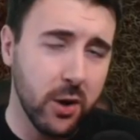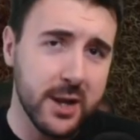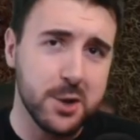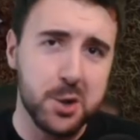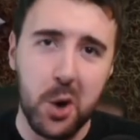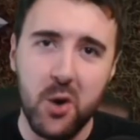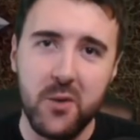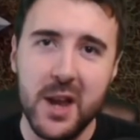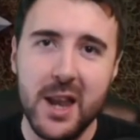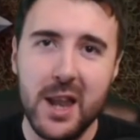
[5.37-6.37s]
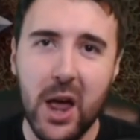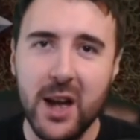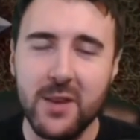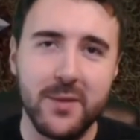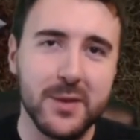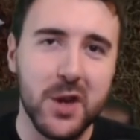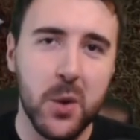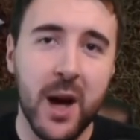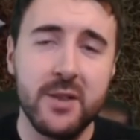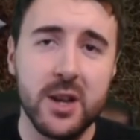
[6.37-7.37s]
College of Life.
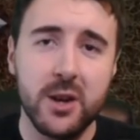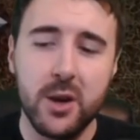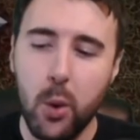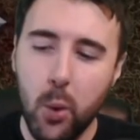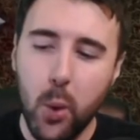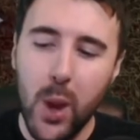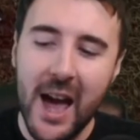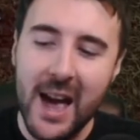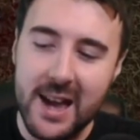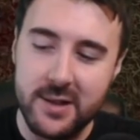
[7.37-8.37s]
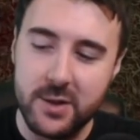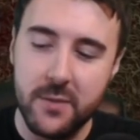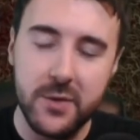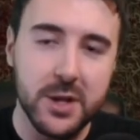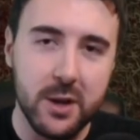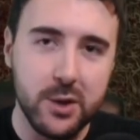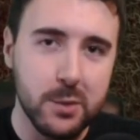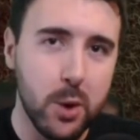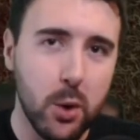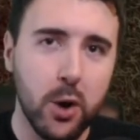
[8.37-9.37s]
So we're having a look at all 8 of the
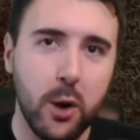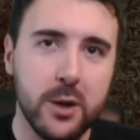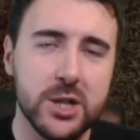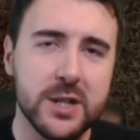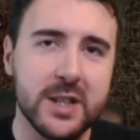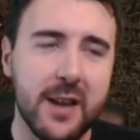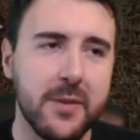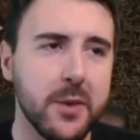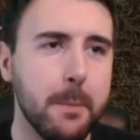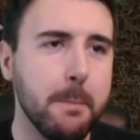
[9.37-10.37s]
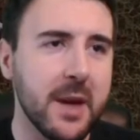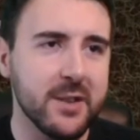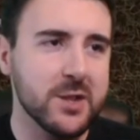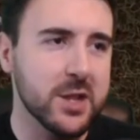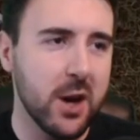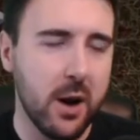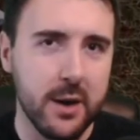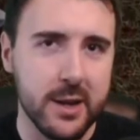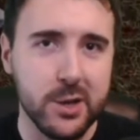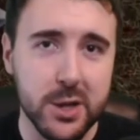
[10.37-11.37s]
Dungeon Bowl colleges and the mixed
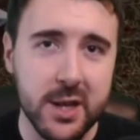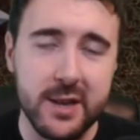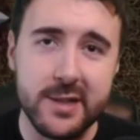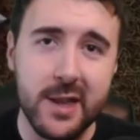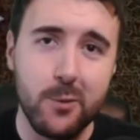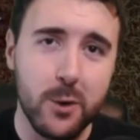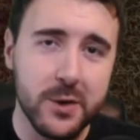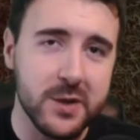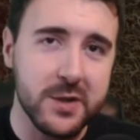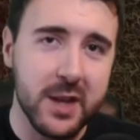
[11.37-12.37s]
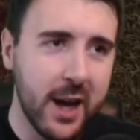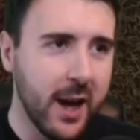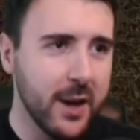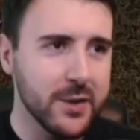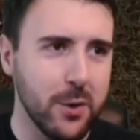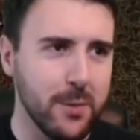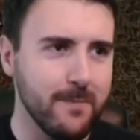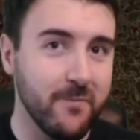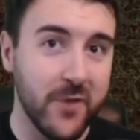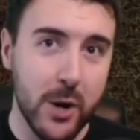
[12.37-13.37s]
carnage that is their rosters. So
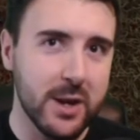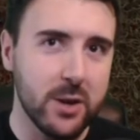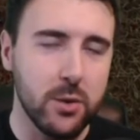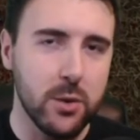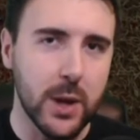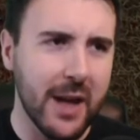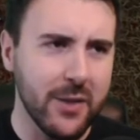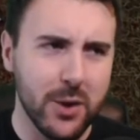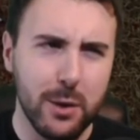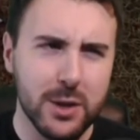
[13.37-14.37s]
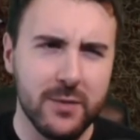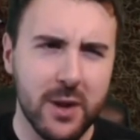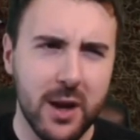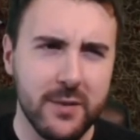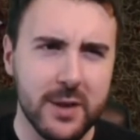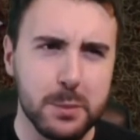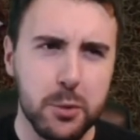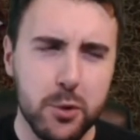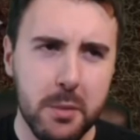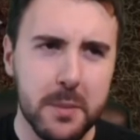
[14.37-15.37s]
very cool, and the College of Life is
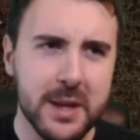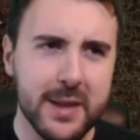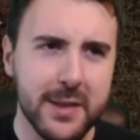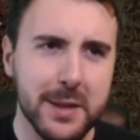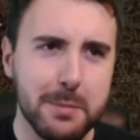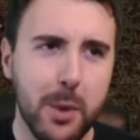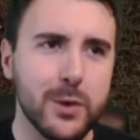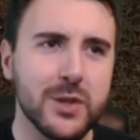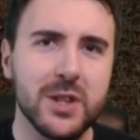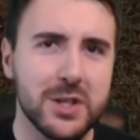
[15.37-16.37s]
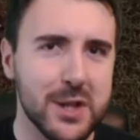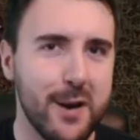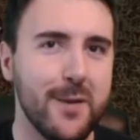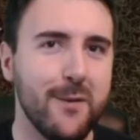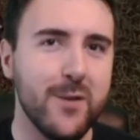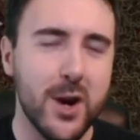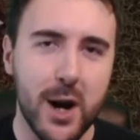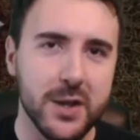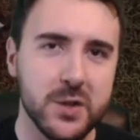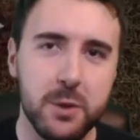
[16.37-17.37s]
probably the most
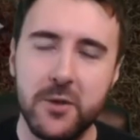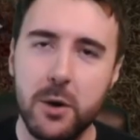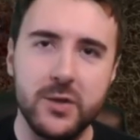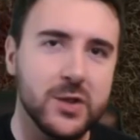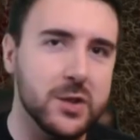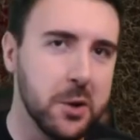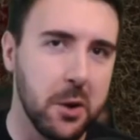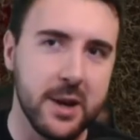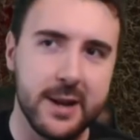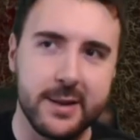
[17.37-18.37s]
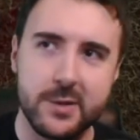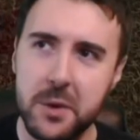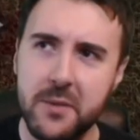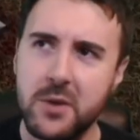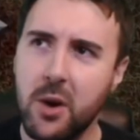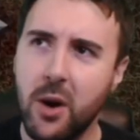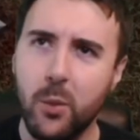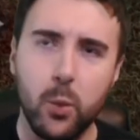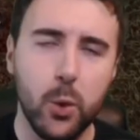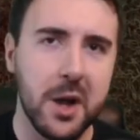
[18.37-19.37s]
diverse. We've got Snotlings, we've
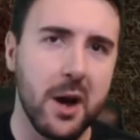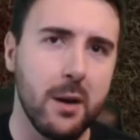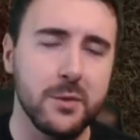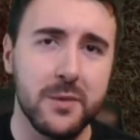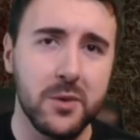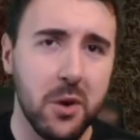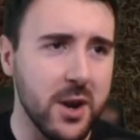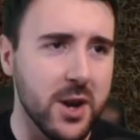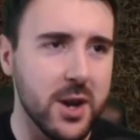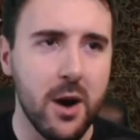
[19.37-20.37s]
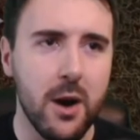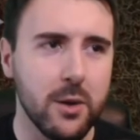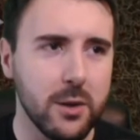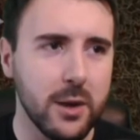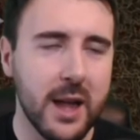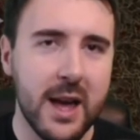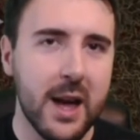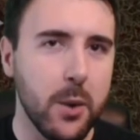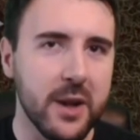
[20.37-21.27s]
got Wood Elves, we've got Nurgle.